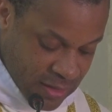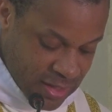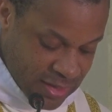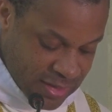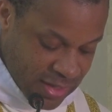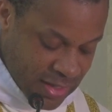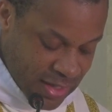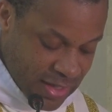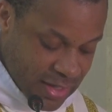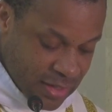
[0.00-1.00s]
And as St.
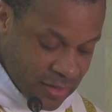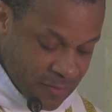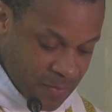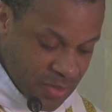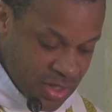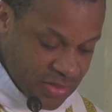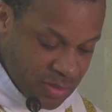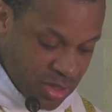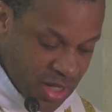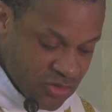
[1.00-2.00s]
Anne is
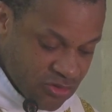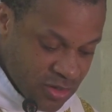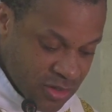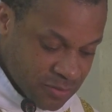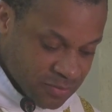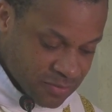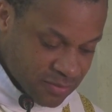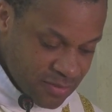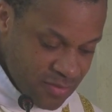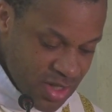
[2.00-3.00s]
the patron
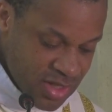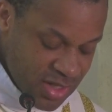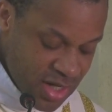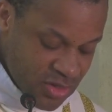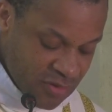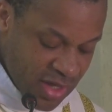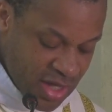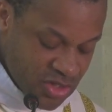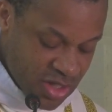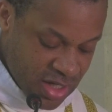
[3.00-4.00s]
saint of
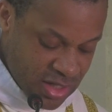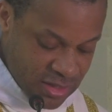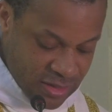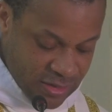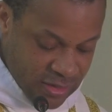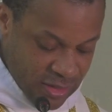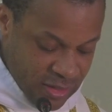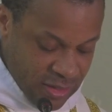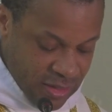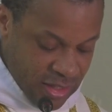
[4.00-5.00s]
educators,
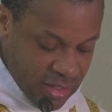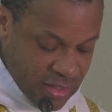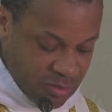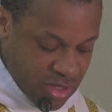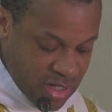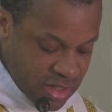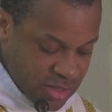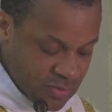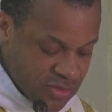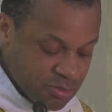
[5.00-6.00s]
and in the
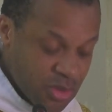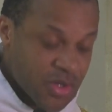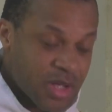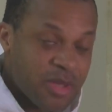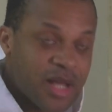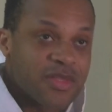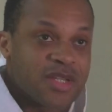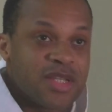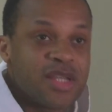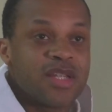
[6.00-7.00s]
past we've spoke about
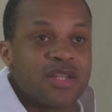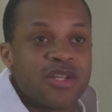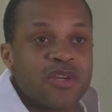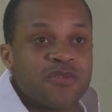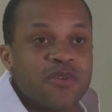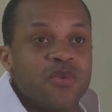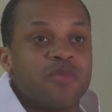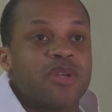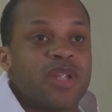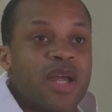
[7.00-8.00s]
the dignity of the
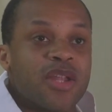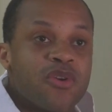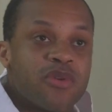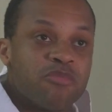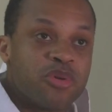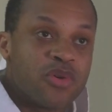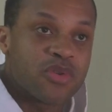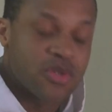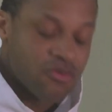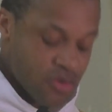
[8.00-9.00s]
woman and her
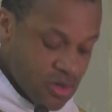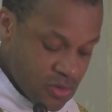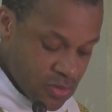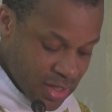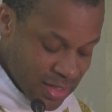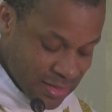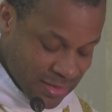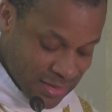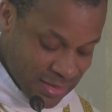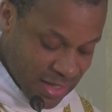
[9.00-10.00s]
important role in
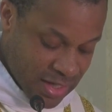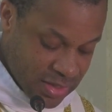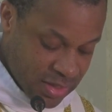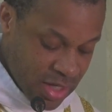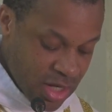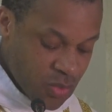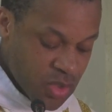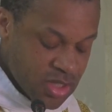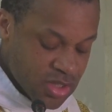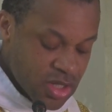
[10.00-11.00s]
society,
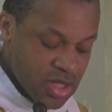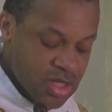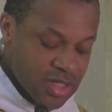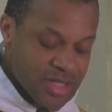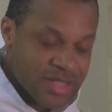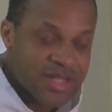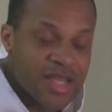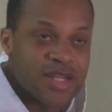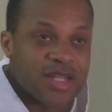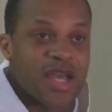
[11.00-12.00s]
we turn to
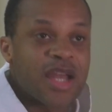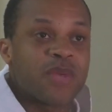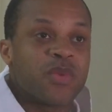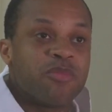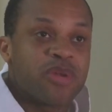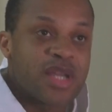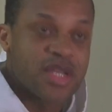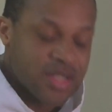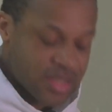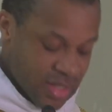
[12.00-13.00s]
St. Anne and we
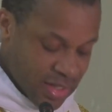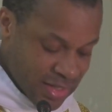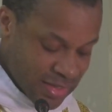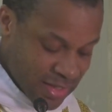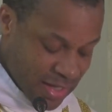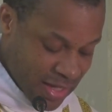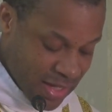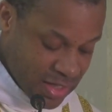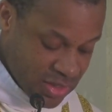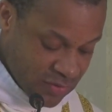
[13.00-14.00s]
place into the
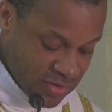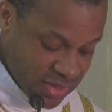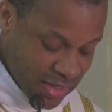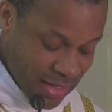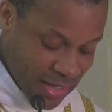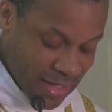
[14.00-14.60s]
hands of St.